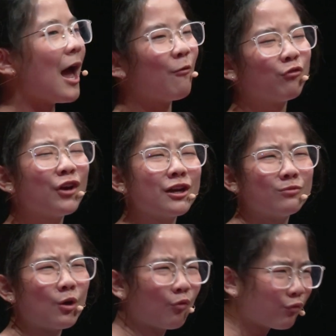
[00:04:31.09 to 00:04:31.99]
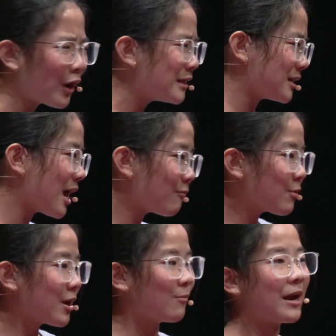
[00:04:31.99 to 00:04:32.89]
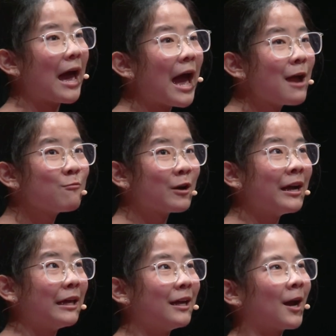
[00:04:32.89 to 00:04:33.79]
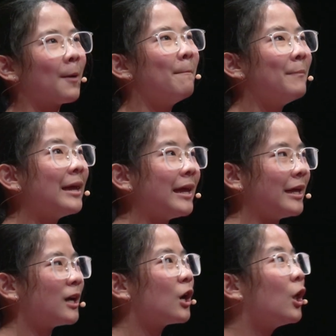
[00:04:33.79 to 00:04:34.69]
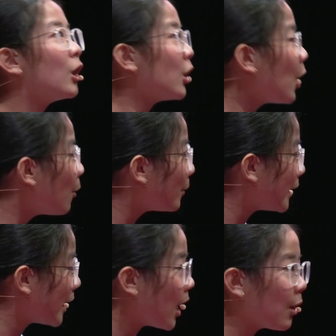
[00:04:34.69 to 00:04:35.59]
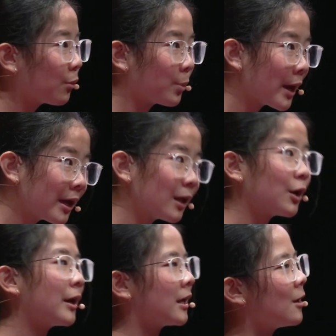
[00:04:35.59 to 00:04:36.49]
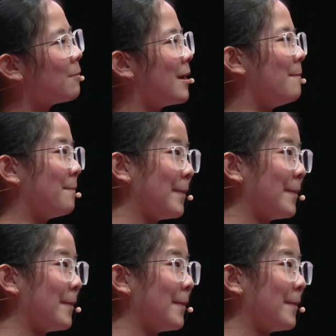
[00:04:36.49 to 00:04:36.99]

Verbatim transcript: Afraid of new friends and everyone when I'm right here, me, Chloe, a regular human